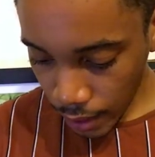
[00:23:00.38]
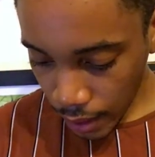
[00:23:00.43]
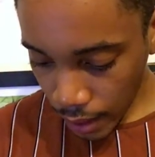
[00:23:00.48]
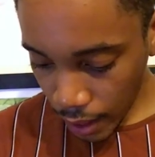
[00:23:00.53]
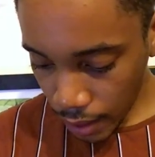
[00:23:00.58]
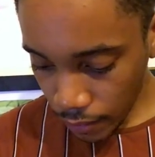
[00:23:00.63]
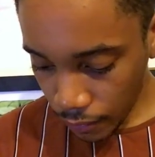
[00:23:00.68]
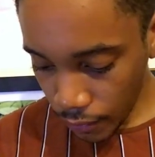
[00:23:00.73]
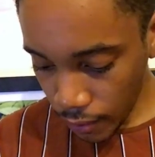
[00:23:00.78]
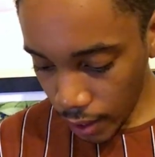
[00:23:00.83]

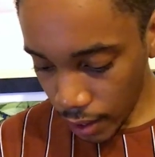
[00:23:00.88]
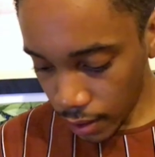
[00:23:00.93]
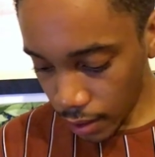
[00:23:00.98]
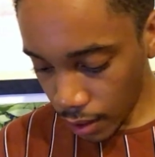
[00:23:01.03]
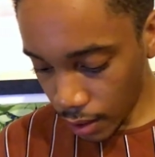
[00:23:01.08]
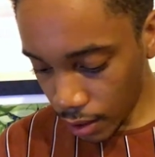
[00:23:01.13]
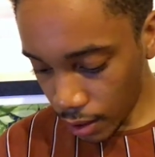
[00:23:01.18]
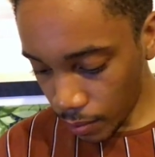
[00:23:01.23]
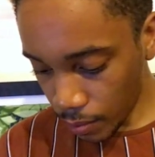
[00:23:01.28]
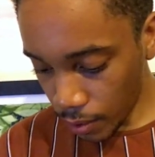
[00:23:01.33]
At first,
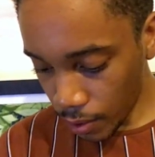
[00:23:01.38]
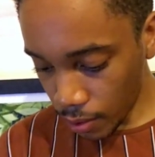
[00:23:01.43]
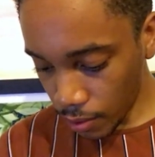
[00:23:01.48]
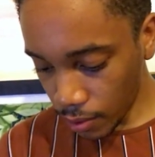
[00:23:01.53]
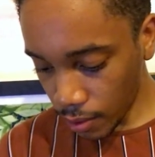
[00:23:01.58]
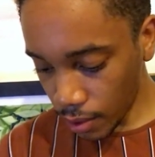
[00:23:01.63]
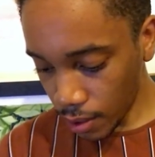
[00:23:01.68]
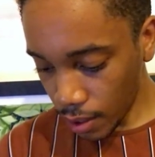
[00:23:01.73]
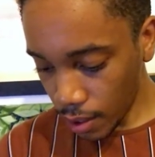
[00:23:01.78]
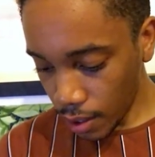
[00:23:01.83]
I
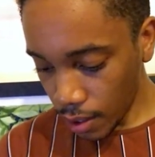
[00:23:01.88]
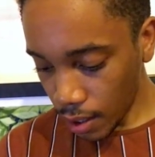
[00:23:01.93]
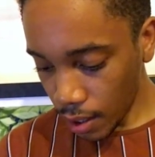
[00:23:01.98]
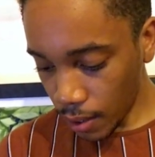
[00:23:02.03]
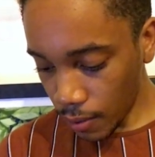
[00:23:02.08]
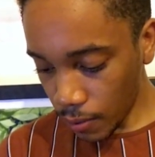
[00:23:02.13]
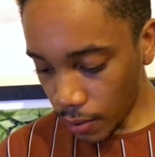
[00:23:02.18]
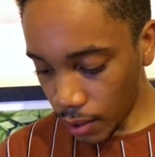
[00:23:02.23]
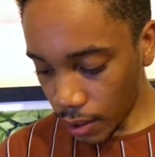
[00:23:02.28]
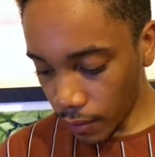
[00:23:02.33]
supposed
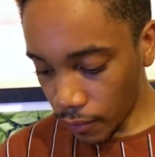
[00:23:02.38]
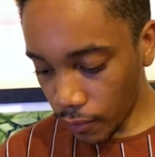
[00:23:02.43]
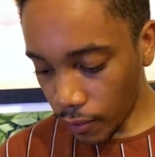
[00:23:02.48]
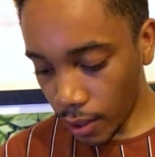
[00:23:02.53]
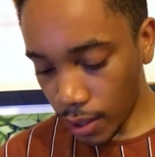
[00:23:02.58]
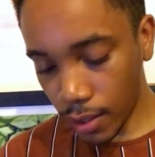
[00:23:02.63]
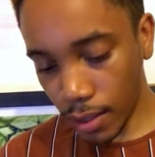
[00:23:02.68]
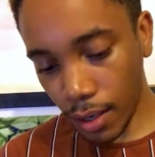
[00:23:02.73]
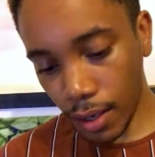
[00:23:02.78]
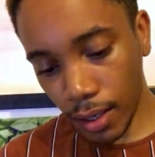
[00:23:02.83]
it was the
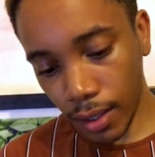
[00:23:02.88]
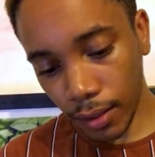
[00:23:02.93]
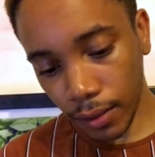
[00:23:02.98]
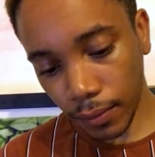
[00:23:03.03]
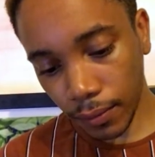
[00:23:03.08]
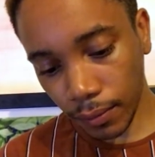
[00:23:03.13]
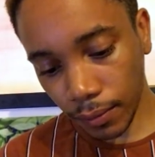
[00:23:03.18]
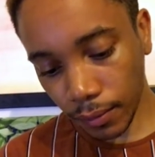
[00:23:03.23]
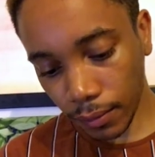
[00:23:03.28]
frost on